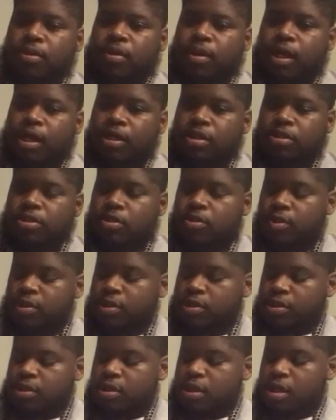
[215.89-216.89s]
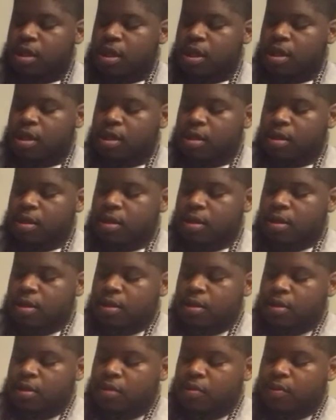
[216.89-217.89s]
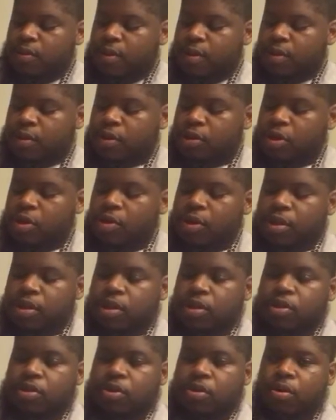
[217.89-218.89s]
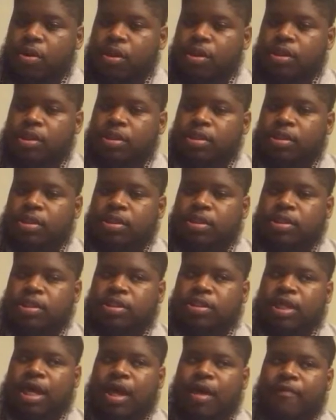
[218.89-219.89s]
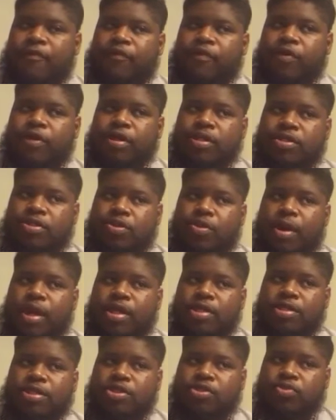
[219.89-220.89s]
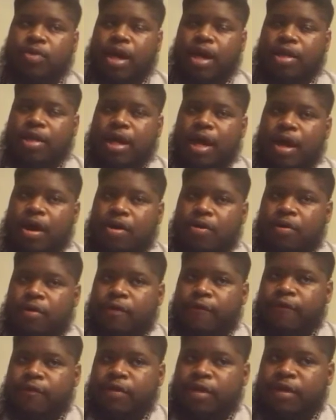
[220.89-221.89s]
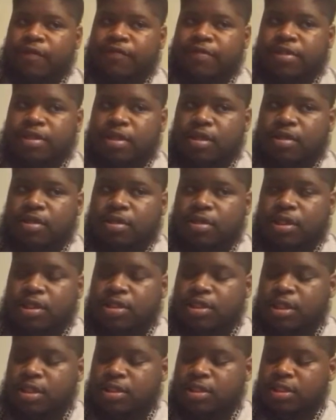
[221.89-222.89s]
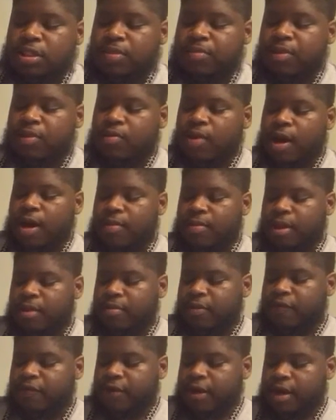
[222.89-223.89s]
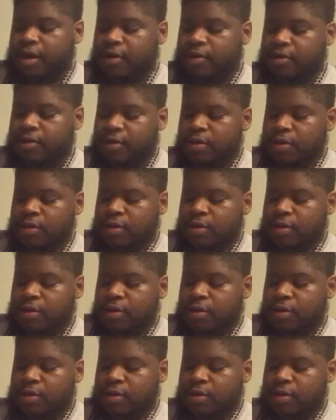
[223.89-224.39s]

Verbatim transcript: Okay, so is uh, knowing the Lord, the, the, the time for His grace is right now of of seeking the. He says, "Seek me while I may be found."